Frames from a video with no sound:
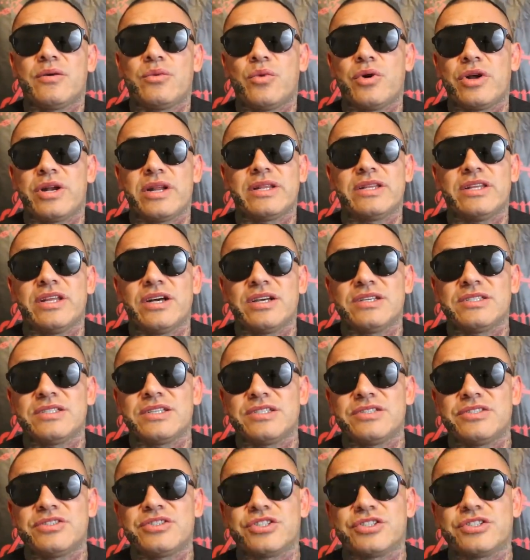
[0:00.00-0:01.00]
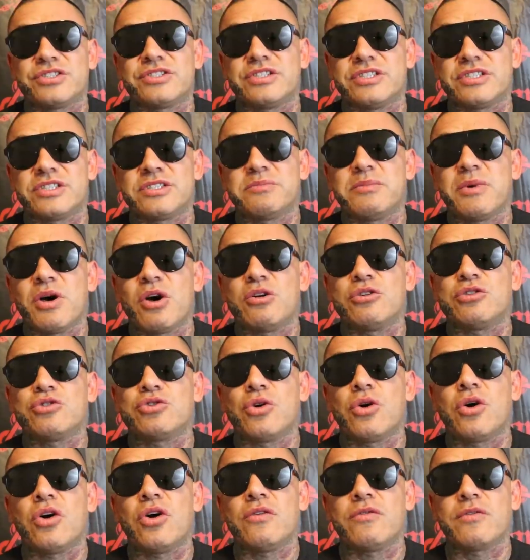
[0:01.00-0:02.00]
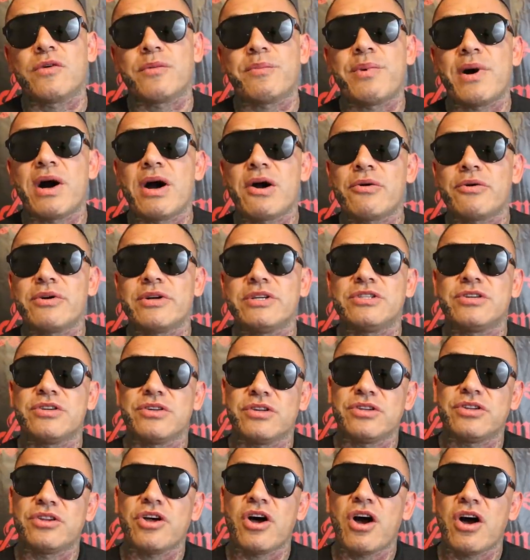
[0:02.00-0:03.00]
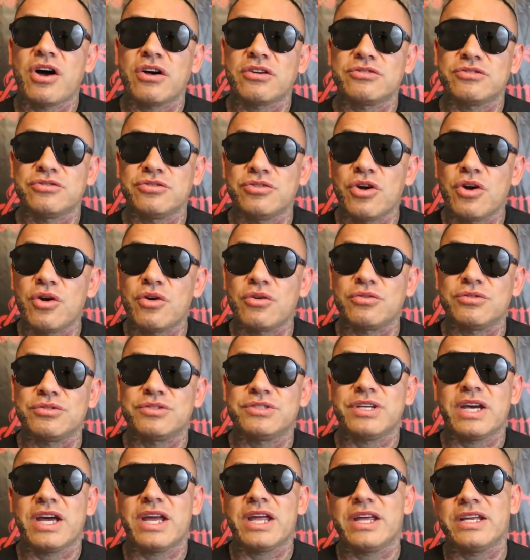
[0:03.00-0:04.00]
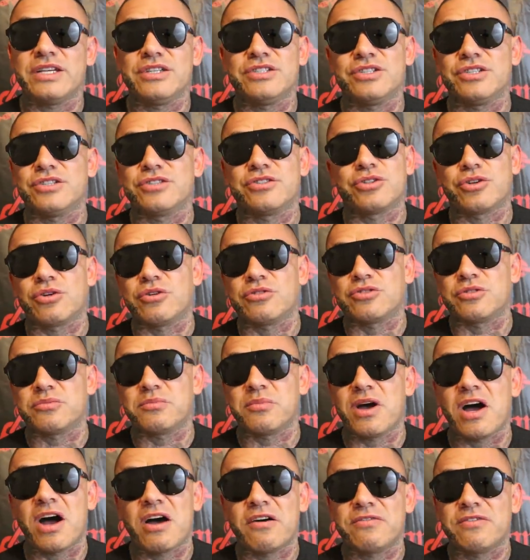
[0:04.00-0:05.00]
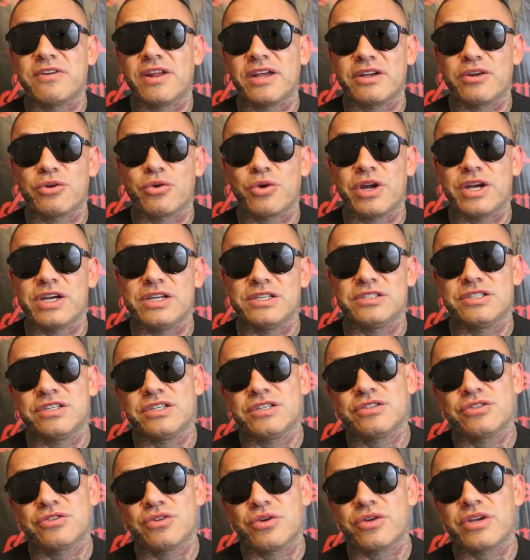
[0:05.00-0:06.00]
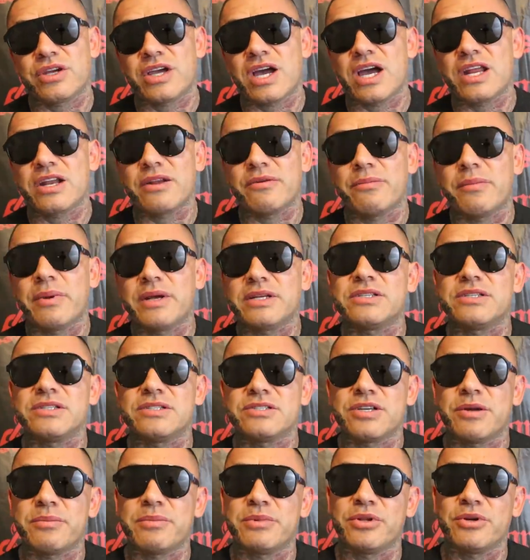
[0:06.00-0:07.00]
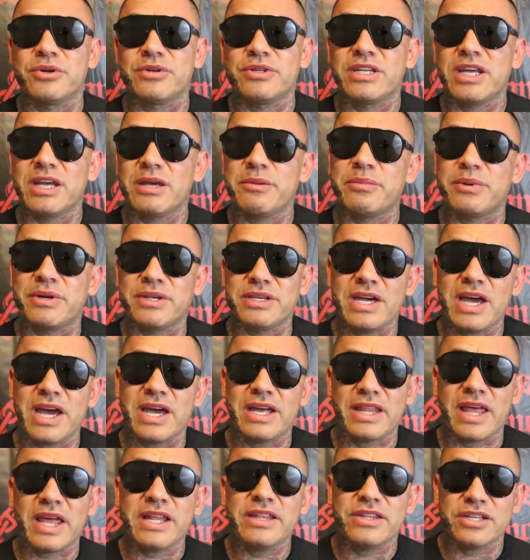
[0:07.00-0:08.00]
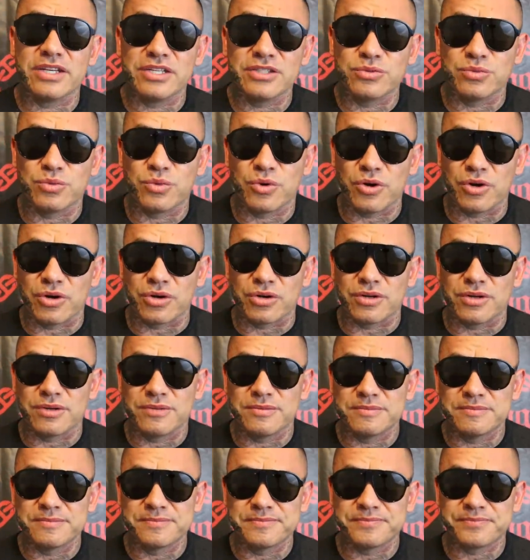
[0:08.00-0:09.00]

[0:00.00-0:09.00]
What it does is just the smell so overpowering to the dog's nose that it just throws them off like crazy. So it kind of messes up their day. But yeah, that does work.